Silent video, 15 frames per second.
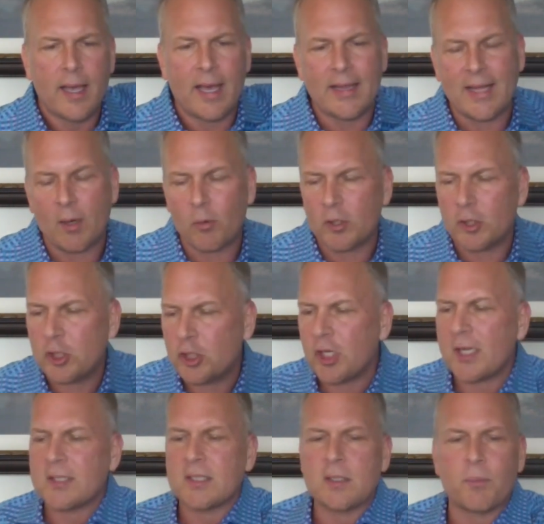And they were
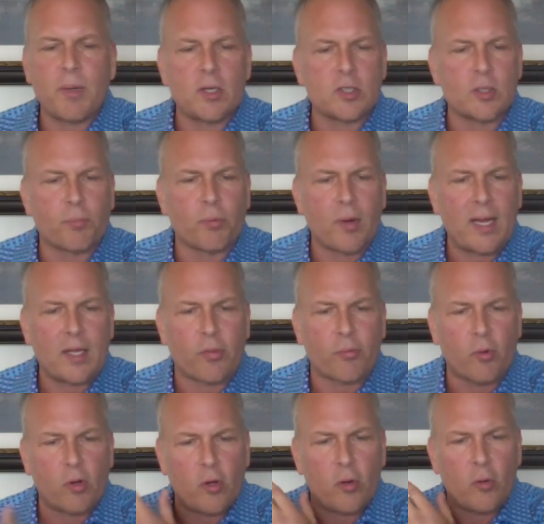just about to break
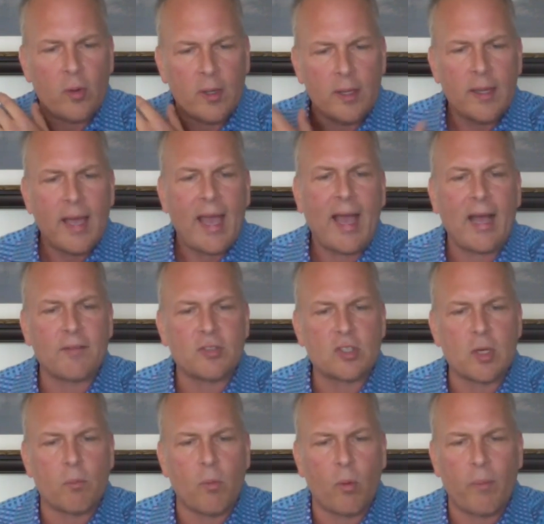through, have
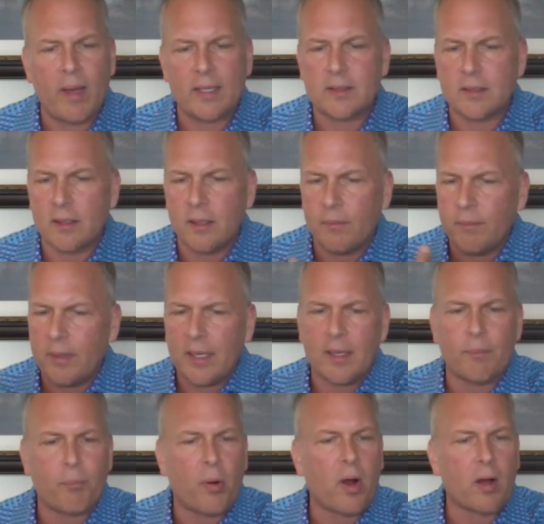some momentum,
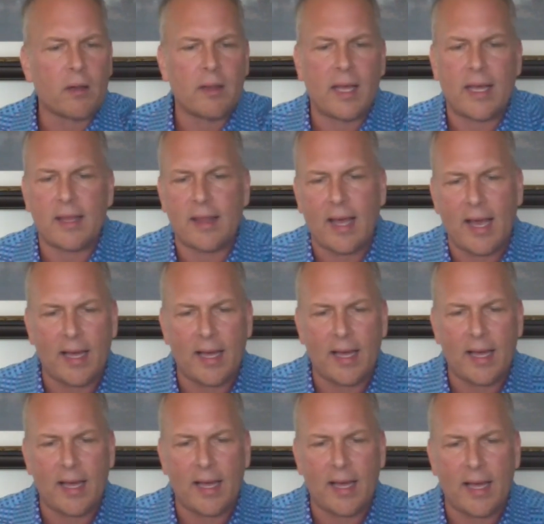and parlay
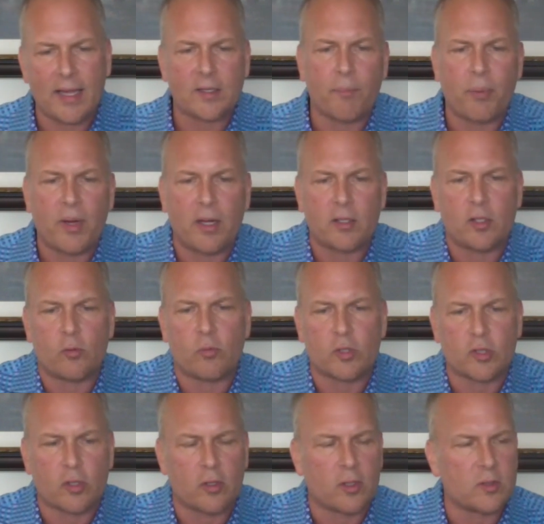that into
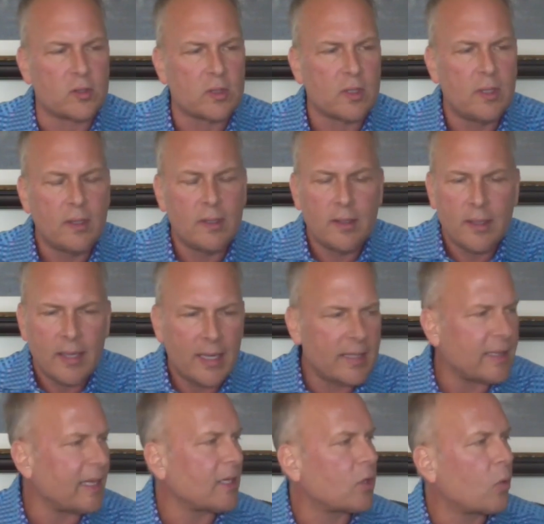compounded returns.
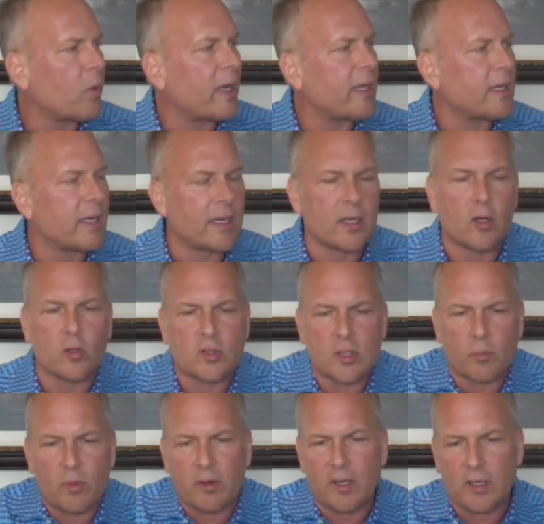And they quit and go
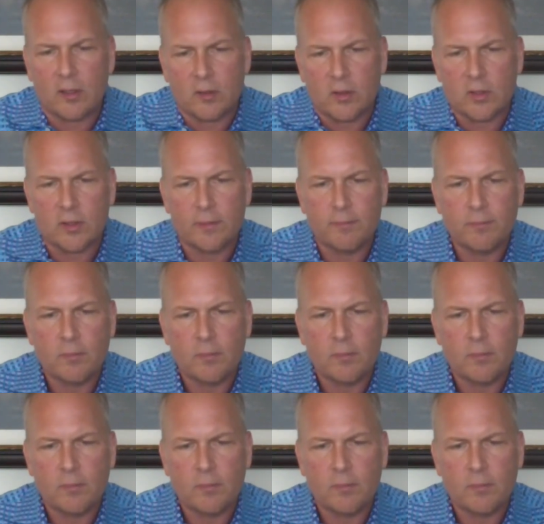somewhere else.